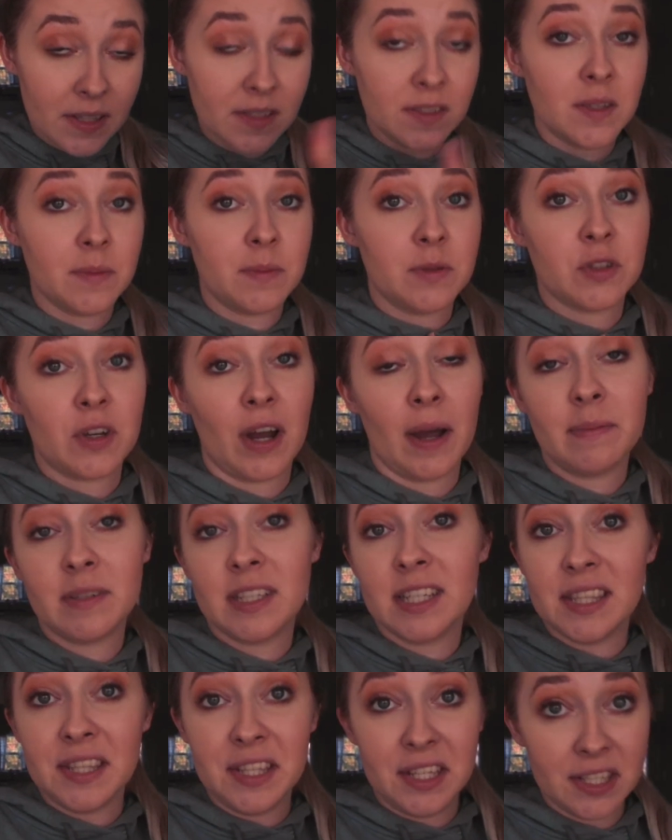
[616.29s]
subscribe
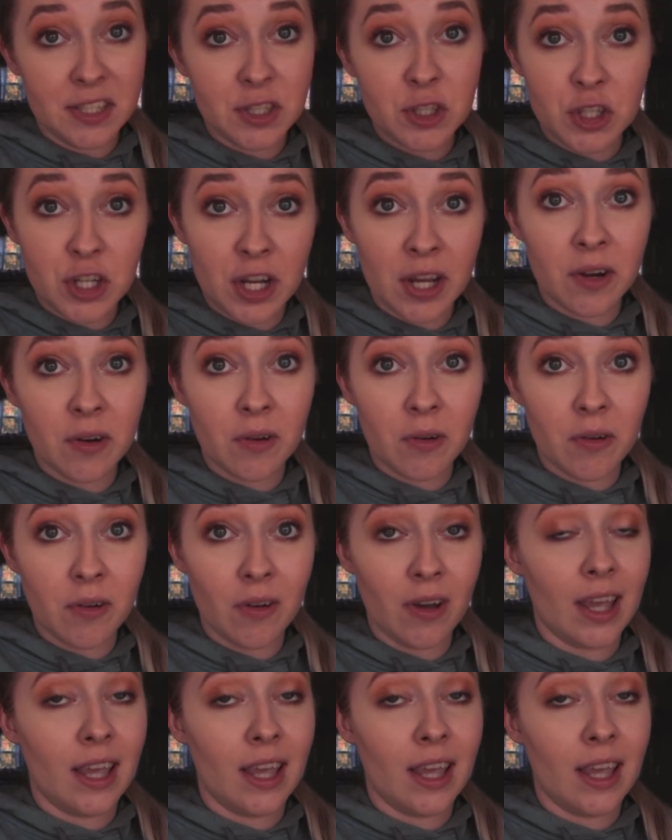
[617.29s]
to this channel,